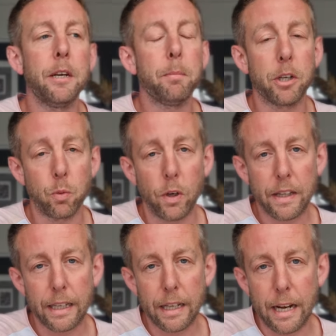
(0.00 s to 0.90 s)
Because one
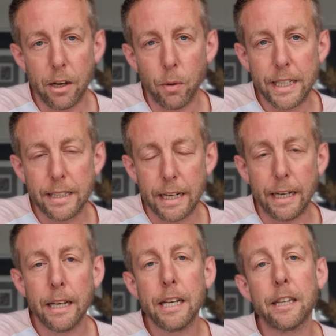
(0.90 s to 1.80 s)
thing that I always
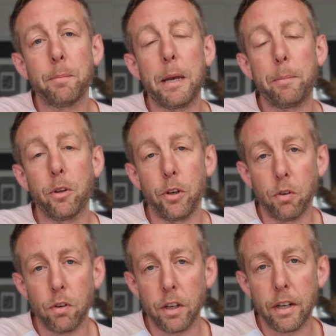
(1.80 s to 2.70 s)
see that people who are
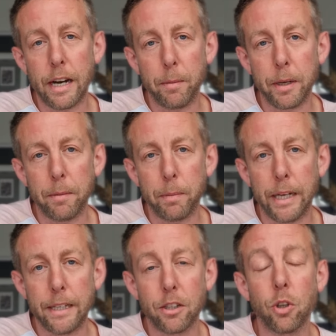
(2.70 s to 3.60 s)
running
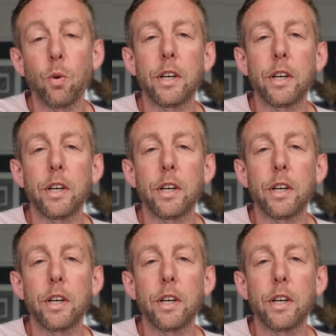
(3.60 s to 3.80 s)
Airbnbs don't